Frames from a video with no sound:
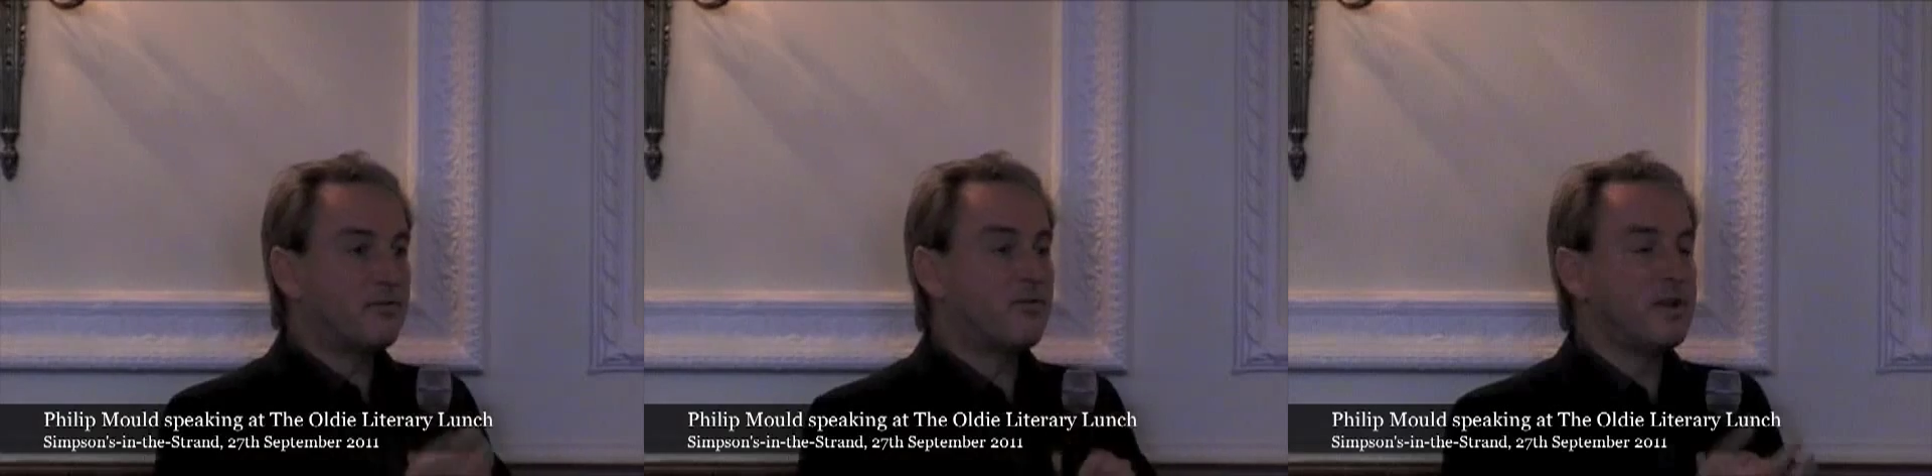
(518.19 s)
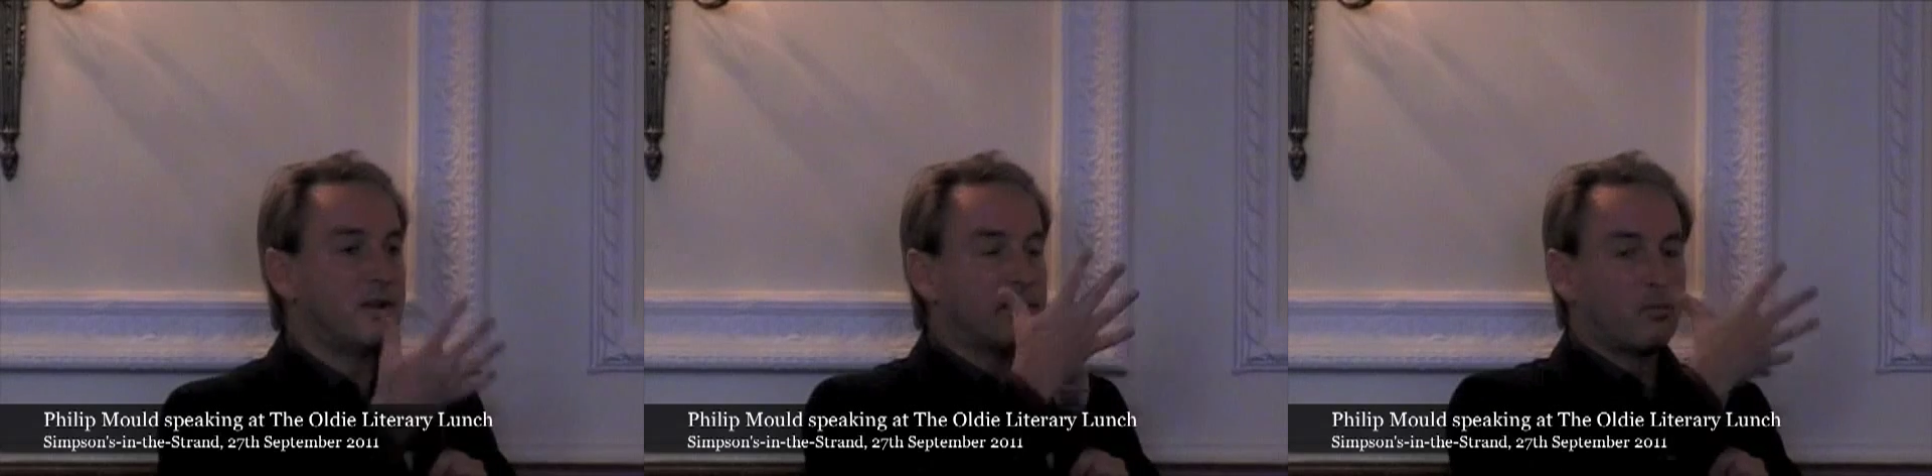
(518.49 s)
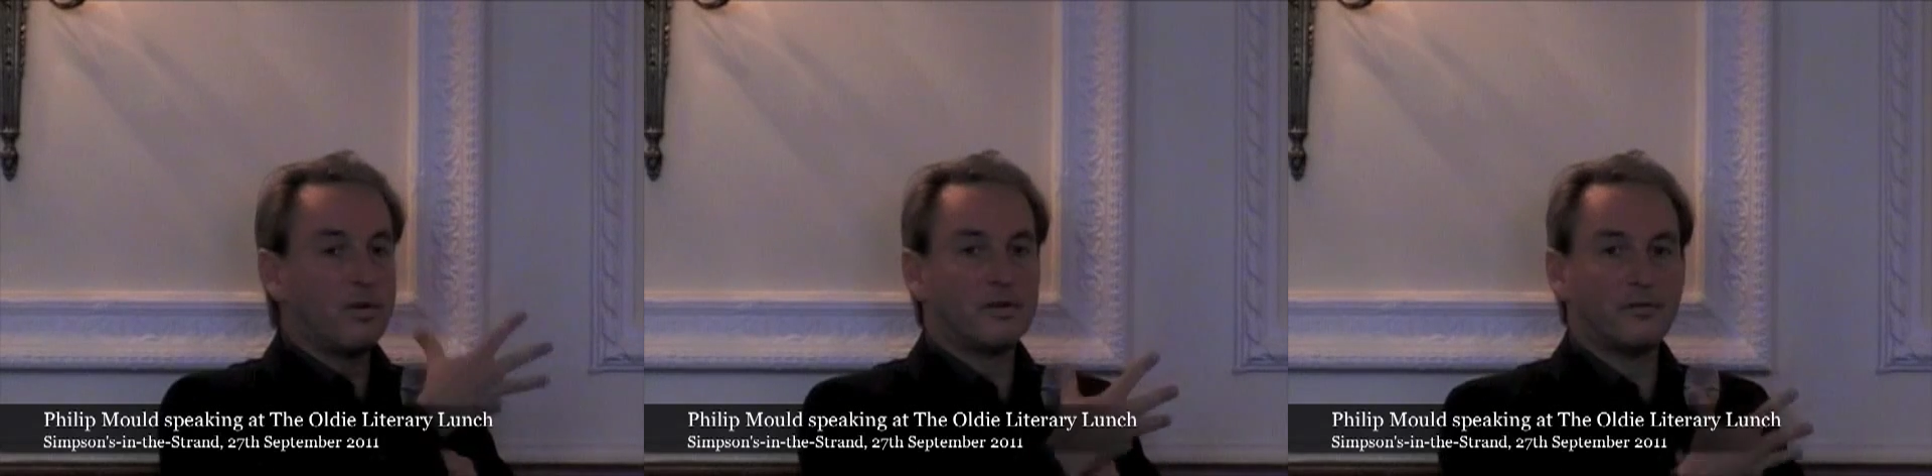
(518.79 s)
free and as
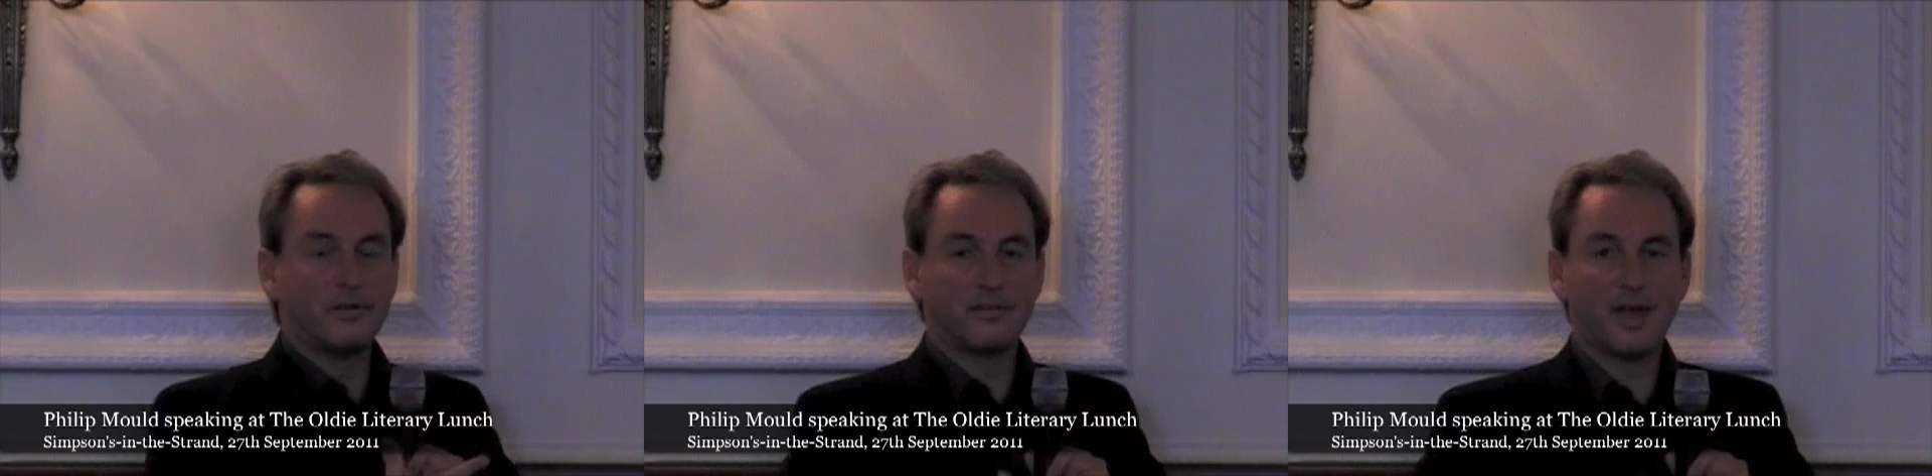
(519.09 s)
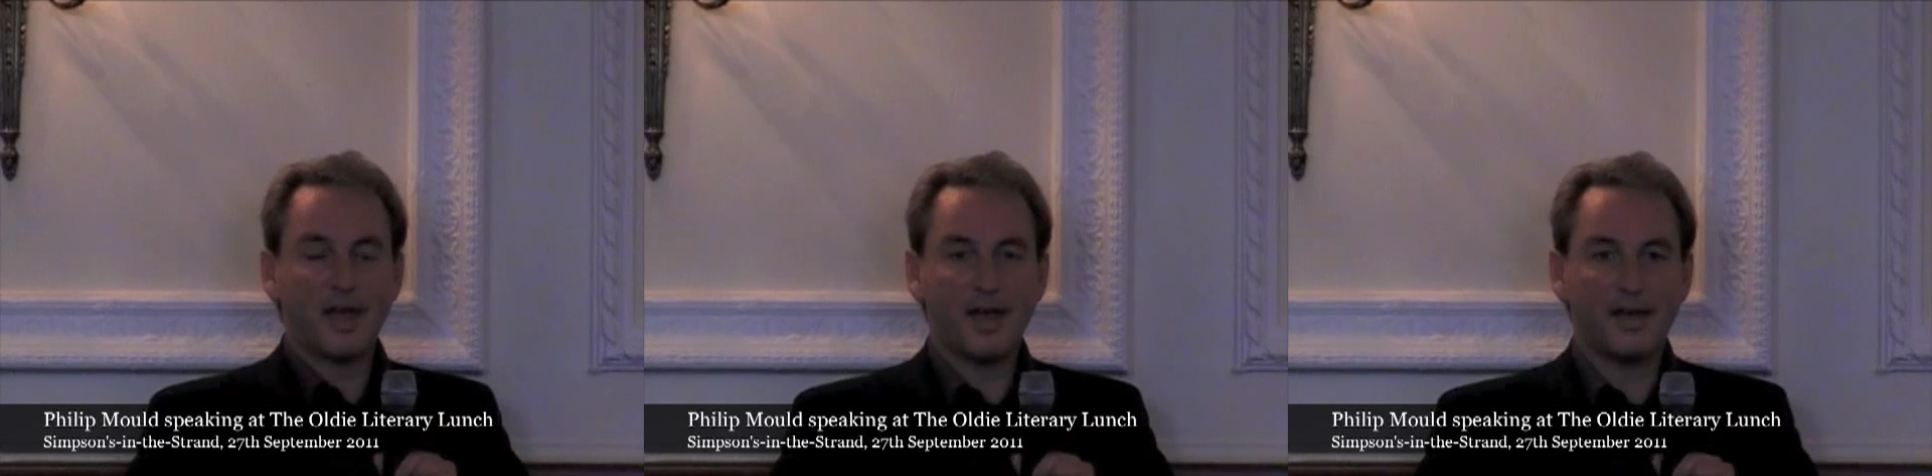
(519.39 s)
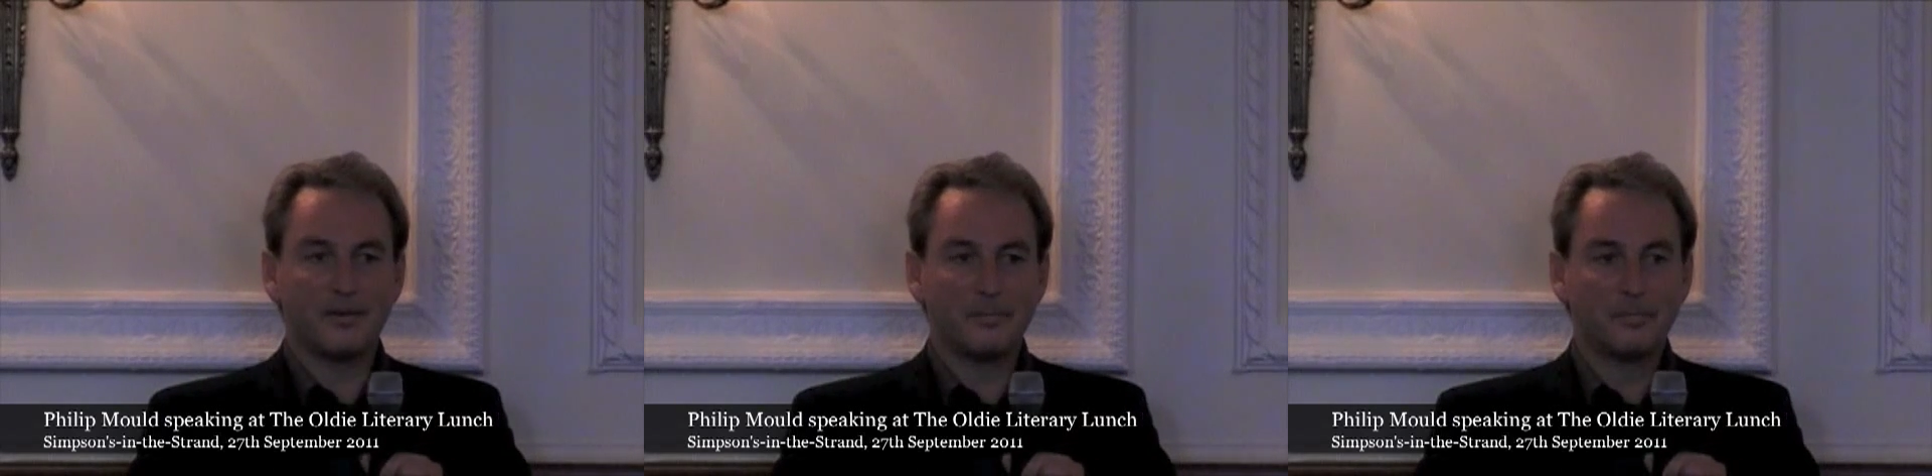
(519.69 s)
wonderful as the head.